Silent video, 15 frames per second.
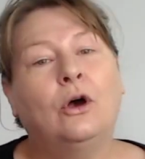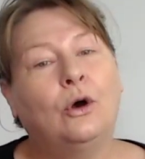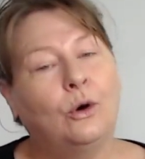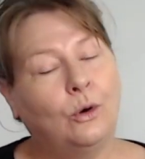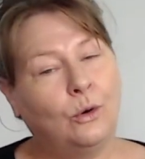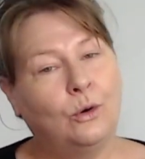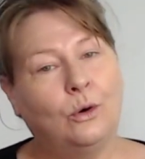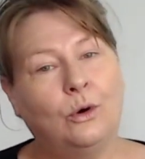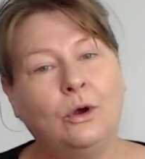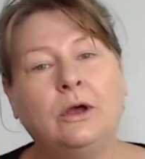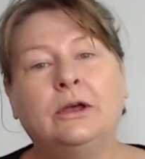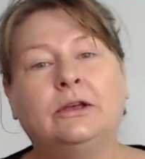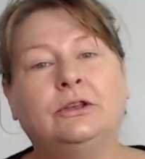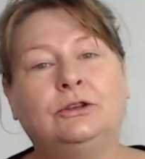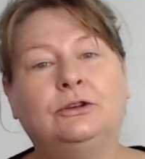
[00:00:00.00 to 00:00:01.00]
Or,
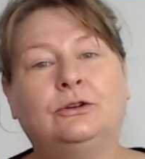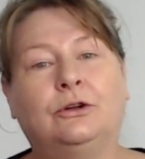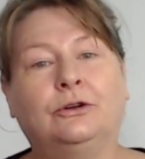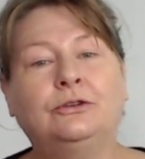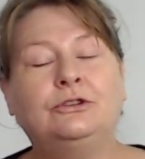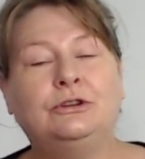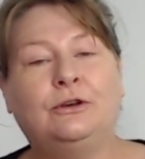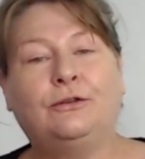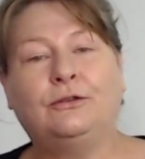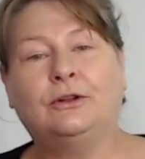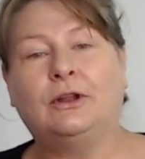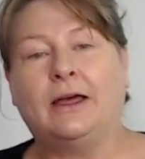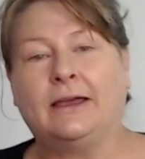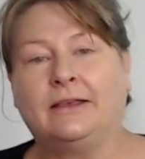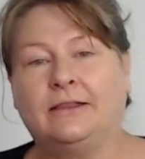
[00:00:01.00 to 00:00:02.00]
do you feel
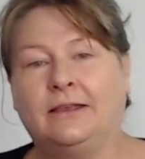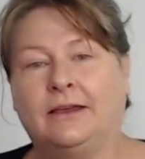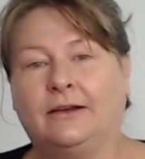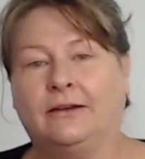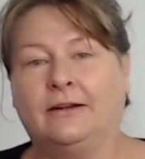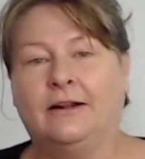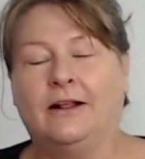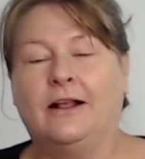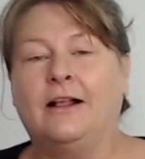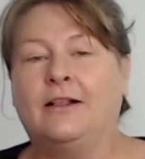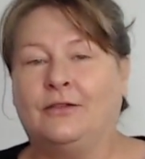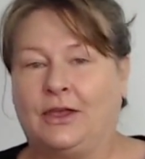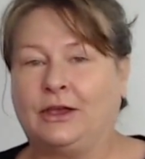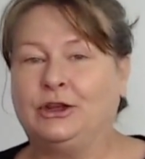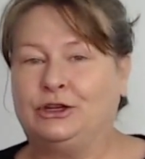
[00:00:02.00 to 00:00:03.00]
like they
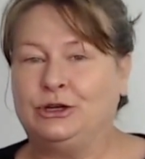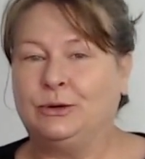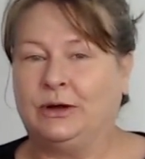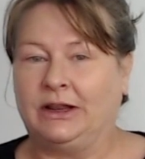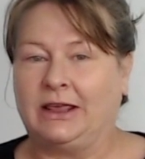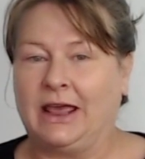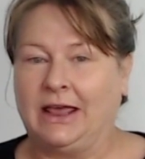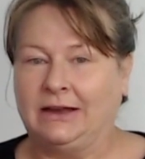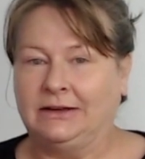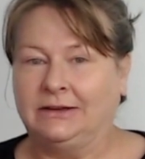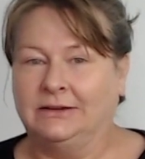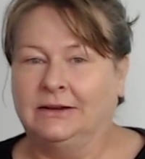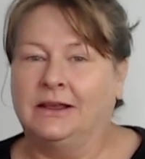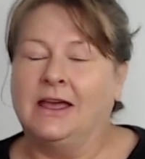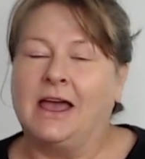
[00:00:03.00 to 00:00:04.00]
could do it again?
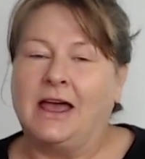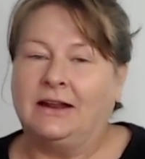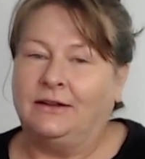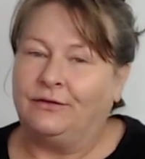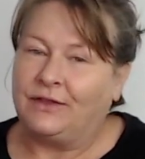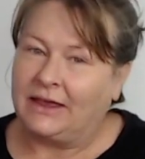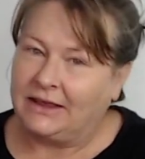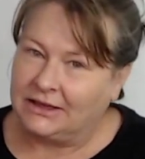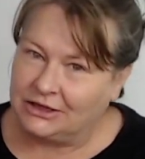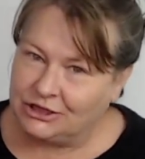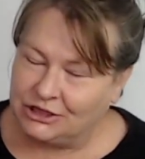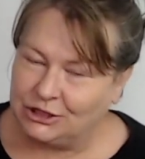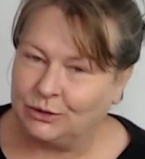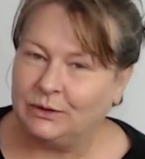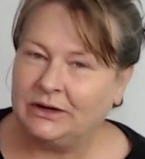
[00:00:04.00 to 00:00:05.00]
And if they can
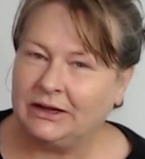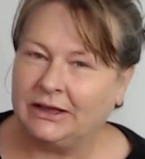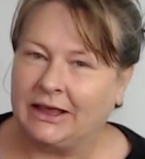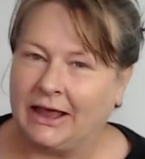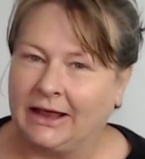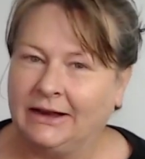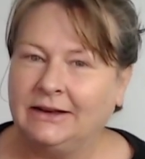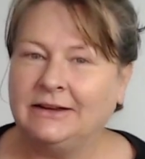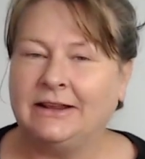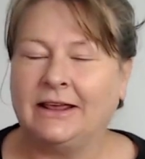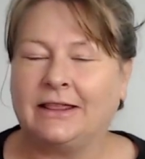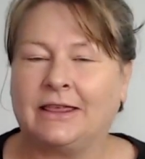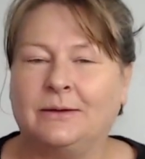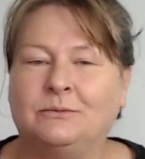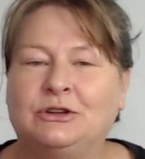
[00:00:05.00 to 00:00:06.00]
do it again,
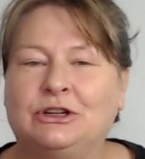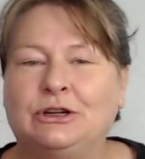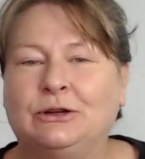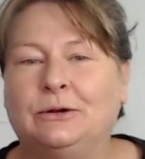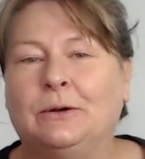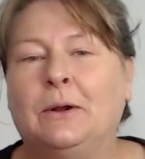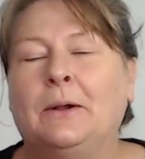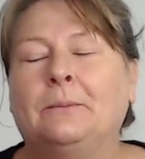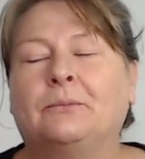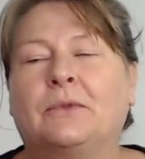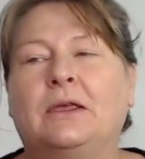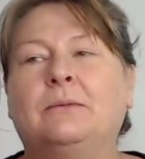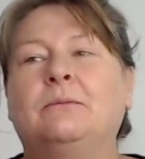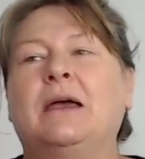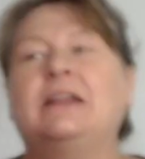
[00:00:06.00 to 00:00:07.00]
get them to
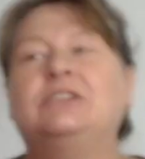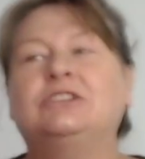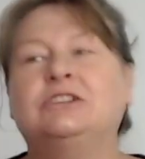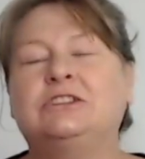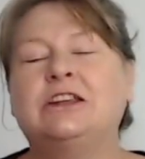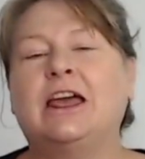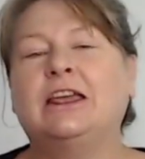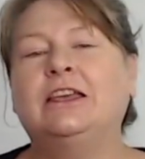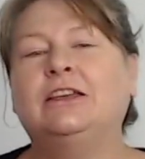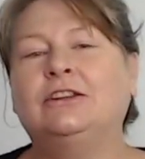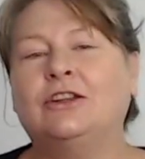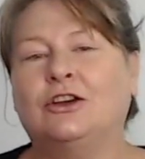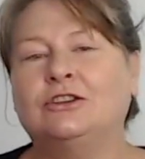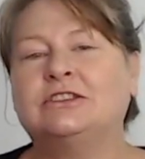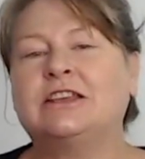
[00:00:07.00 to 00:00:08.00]
imagine taking
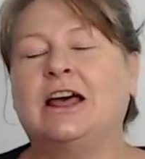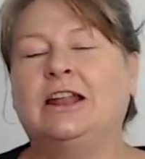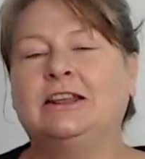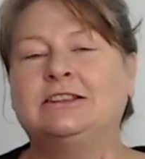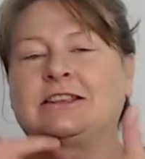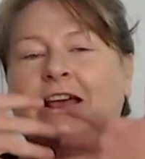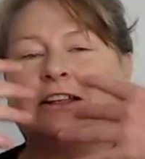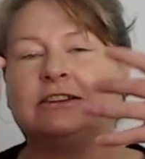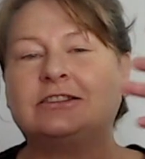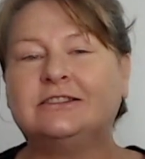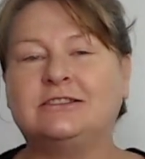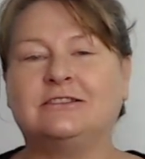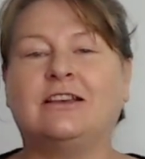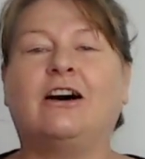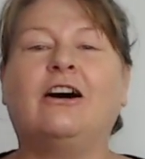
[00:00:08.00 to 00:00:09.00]
those colours
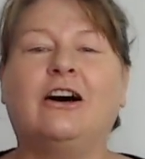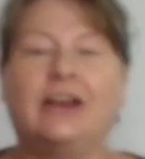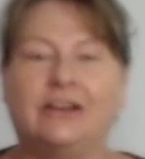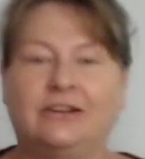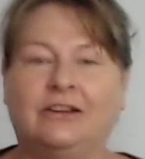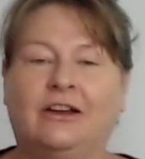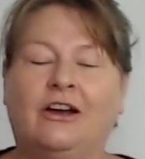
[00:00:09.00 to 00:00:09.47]
outside